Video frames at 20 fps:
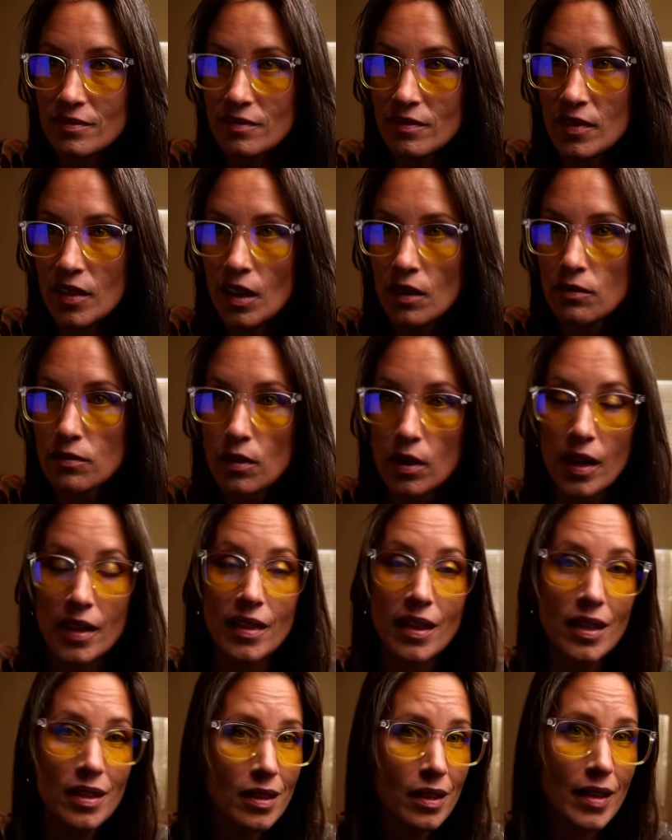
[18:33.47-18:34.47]
for, I
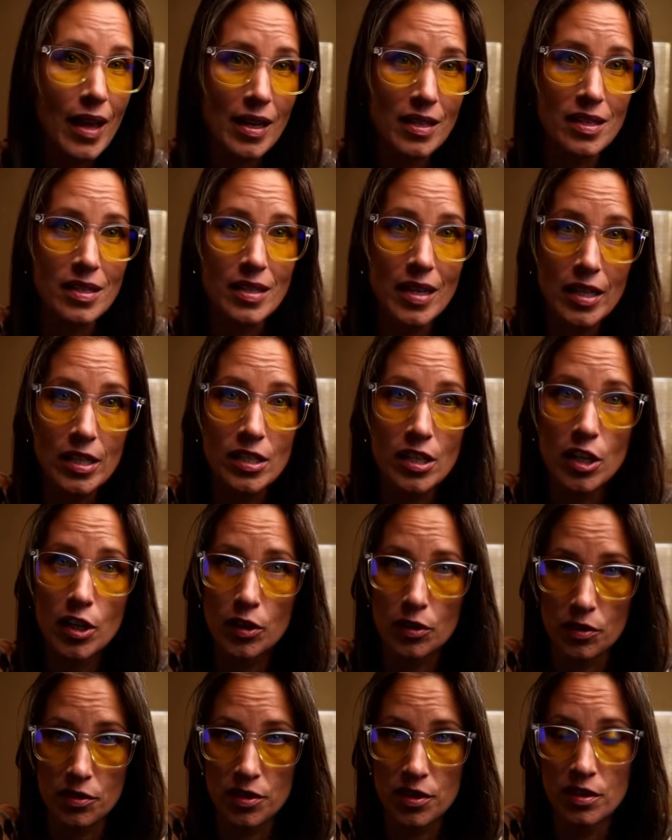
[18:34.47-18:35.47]
think, the last 6
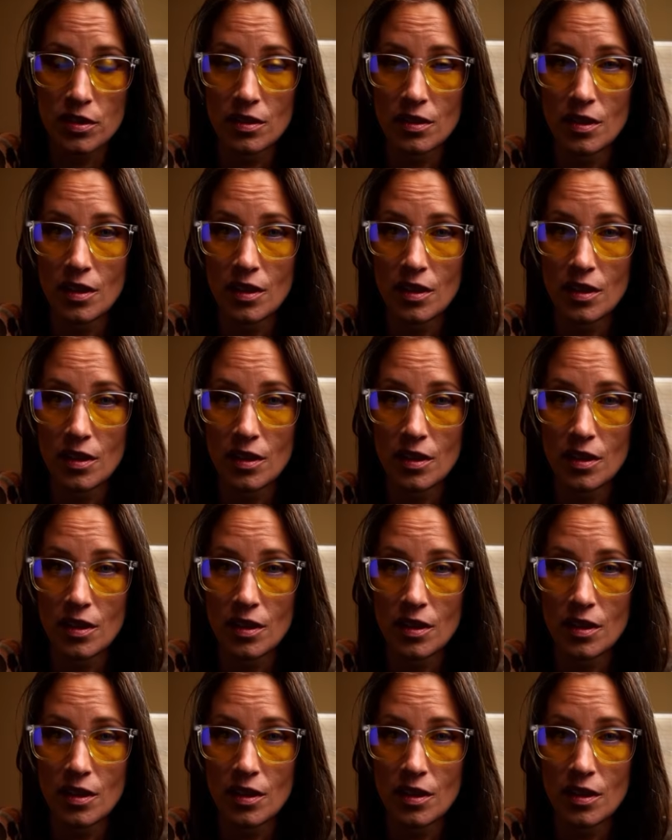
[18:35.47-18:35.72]
years,